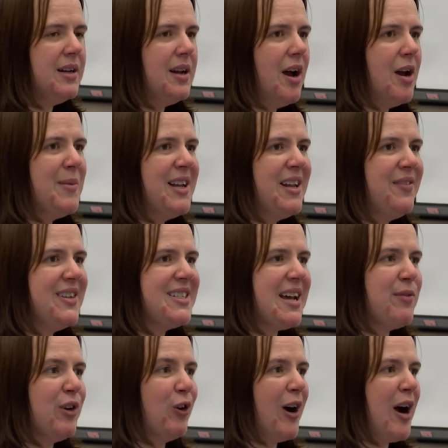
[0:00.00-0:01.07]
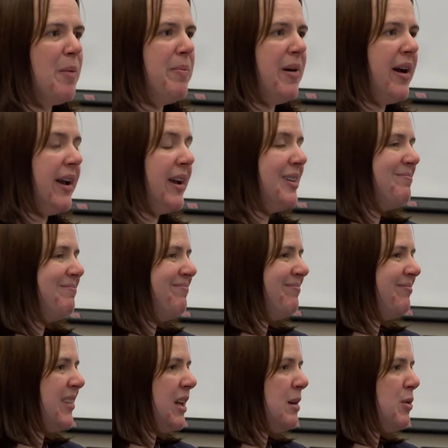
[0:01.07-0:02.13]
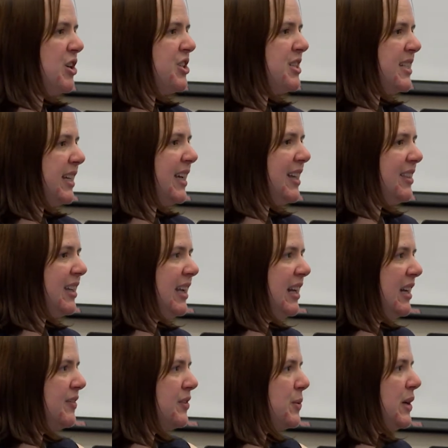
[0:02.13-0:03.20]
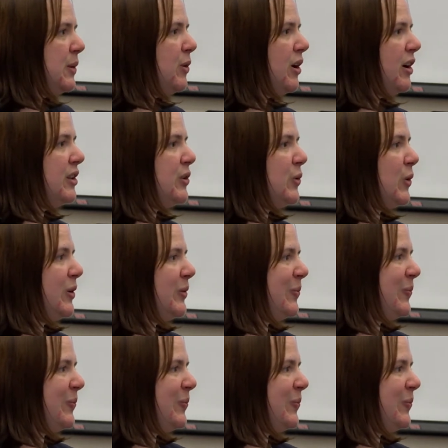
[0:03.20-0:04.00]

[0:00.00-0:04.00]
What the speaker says: How many of you have a grab bag, an emergency kit that you lift when you walk out the door?